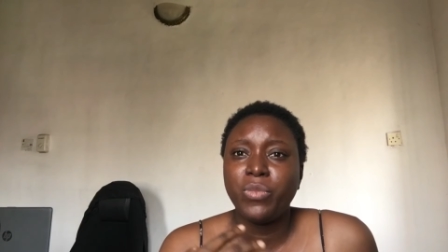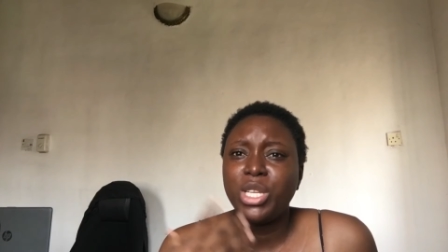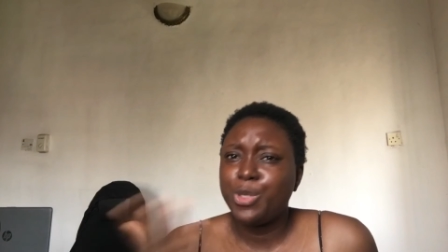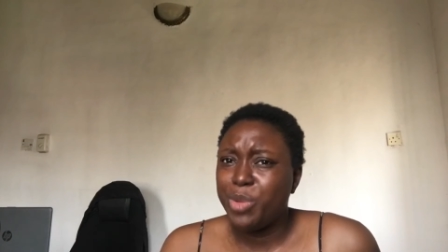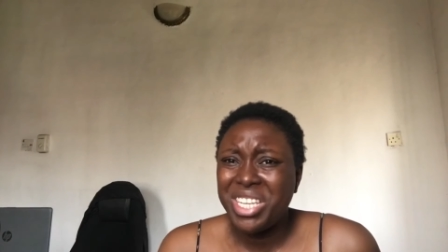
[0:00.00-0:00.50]

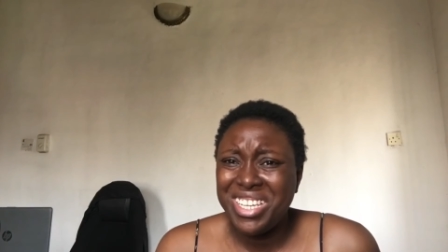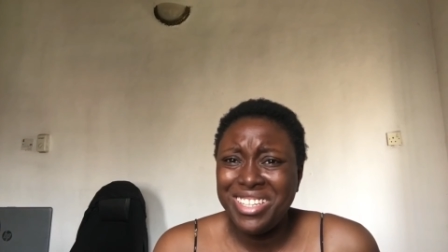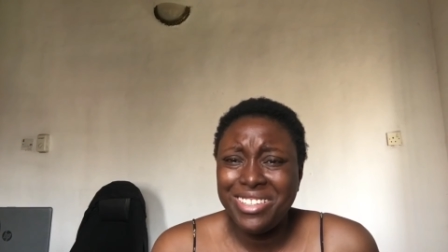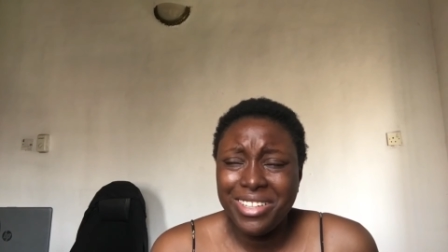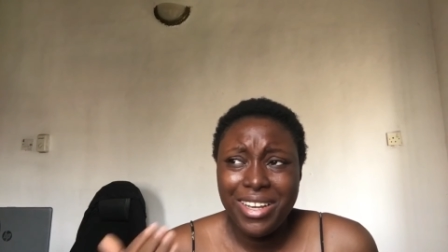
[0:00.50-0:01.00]
speaking
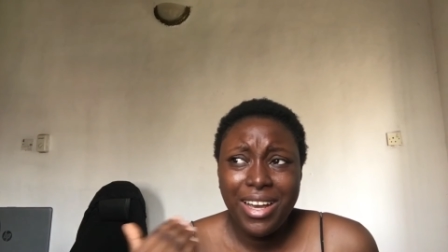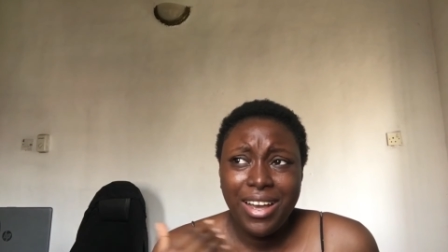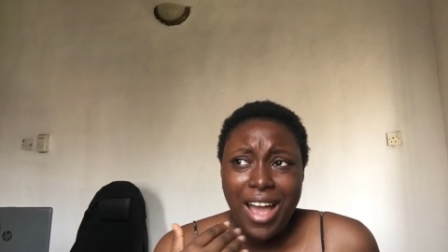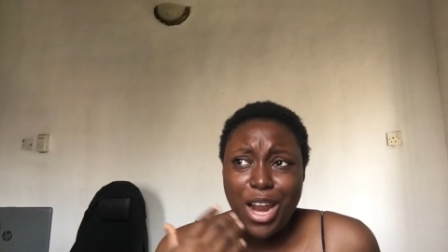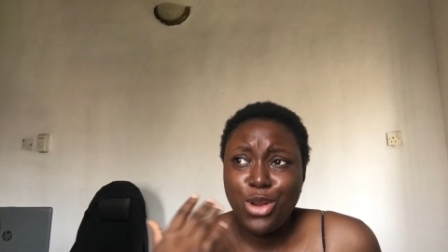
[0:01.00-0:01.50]

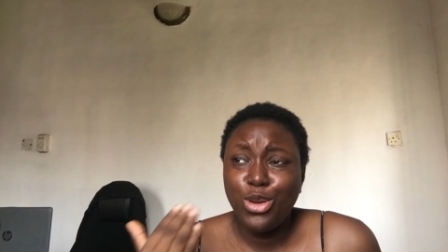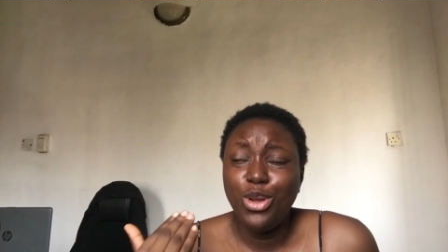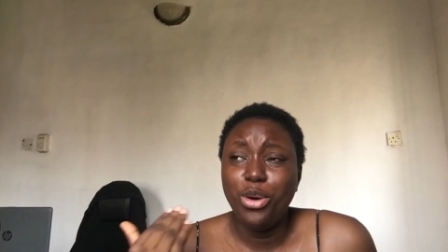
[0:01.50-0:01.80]
and i don't know